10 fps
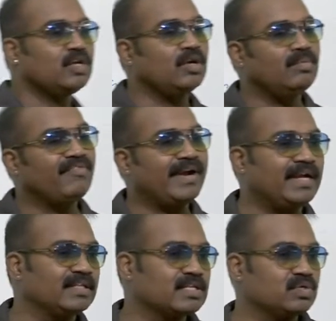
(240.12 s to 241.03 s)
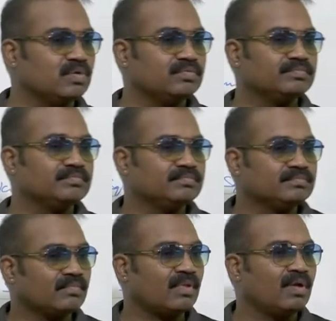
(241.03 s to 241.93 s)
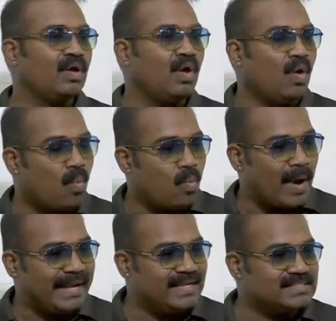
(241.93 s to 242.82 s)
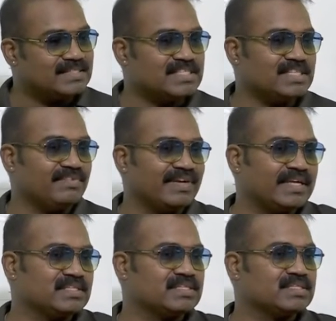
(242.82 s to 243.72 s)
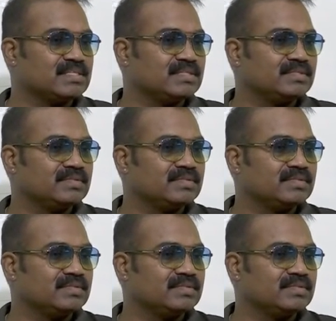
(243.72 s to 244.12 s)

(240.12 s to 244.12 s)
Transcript: you will be finding the snow. Why is this difference?